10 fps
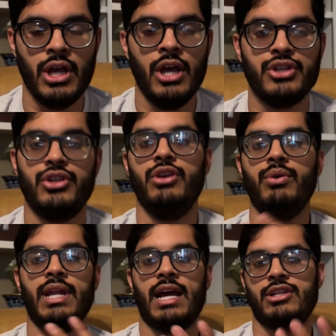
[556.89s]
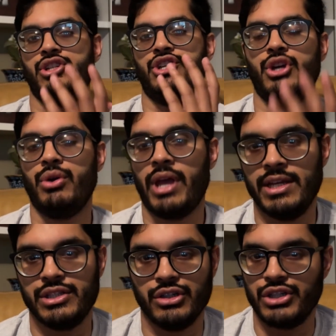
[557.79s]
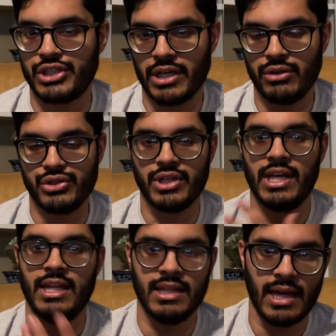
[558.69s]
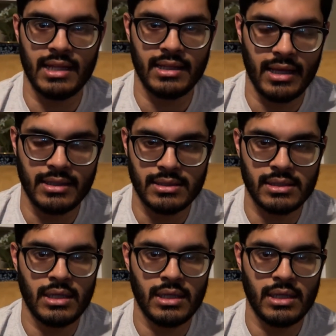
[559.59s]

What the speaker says: so that you can actually showcase your skills in that lens.